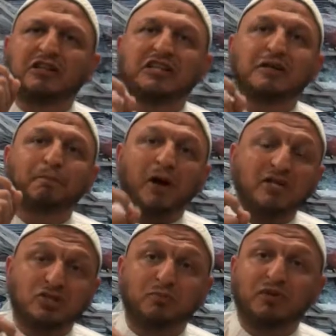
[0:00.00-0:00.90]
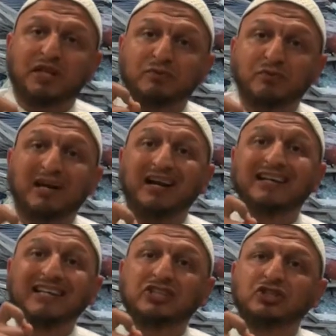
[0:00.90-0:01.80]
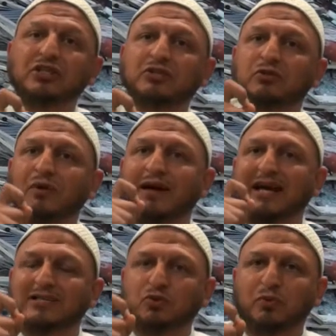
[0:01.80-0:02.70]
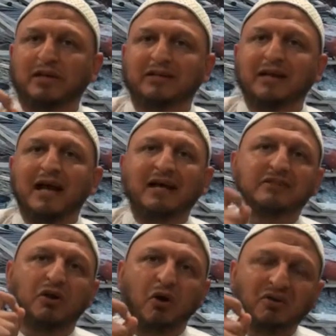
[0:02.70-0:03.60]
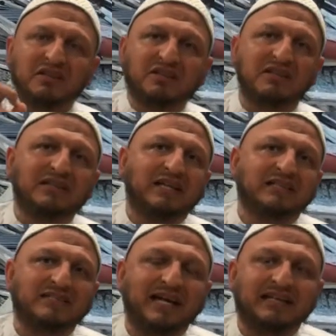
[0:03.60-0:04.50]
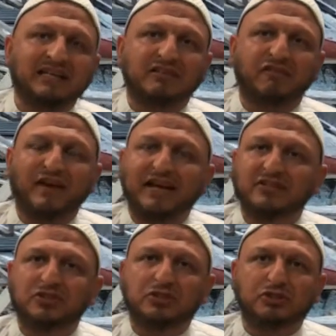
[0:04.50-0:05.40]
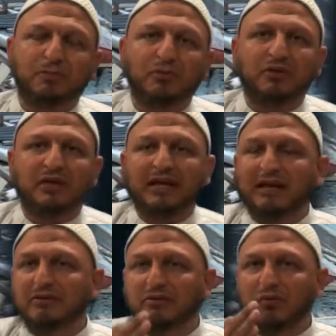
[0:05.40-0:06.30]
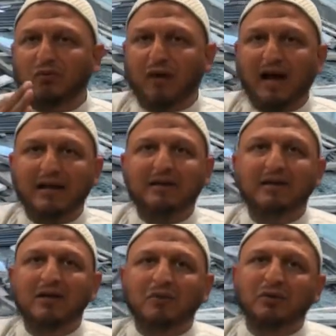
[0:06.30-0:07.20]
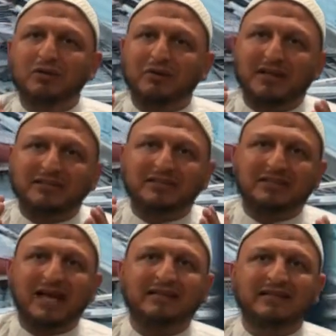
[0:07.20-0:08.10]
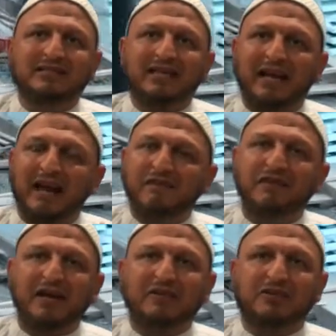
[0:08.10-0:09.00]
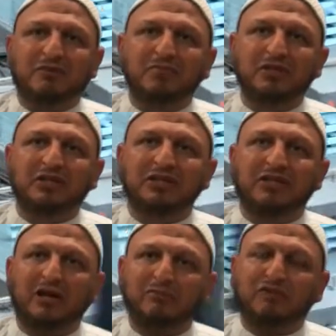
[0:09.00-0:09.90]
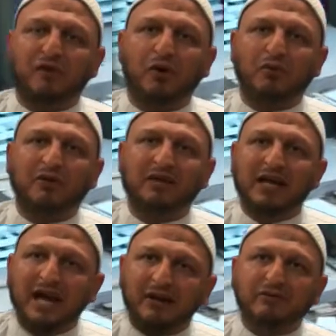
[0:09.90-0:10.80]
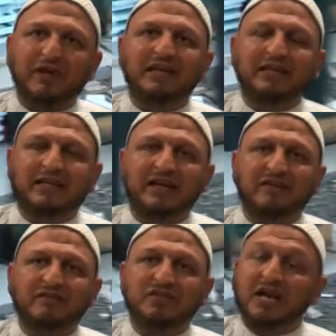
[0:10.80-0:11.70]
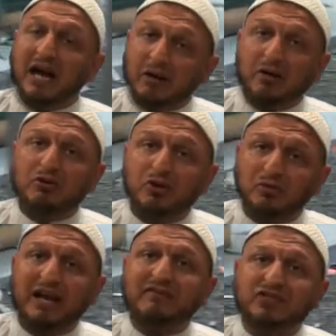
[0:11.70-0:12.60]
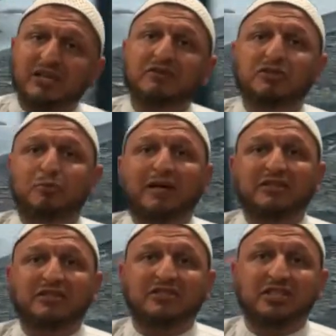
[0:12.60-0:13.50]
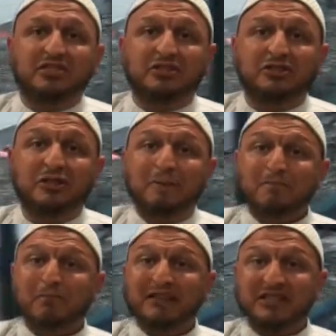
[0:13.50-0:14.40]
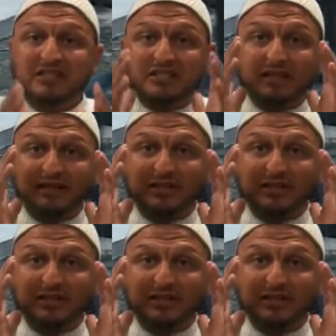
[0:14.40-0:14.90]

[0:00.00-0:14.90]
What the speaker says: thing possible, and we are literally to our ends with, and the only thing that is lacking is financial support. And I don't know why we don't understand this, that every other community comes forward and really gives. And although we have generous brothers and sisters, but this is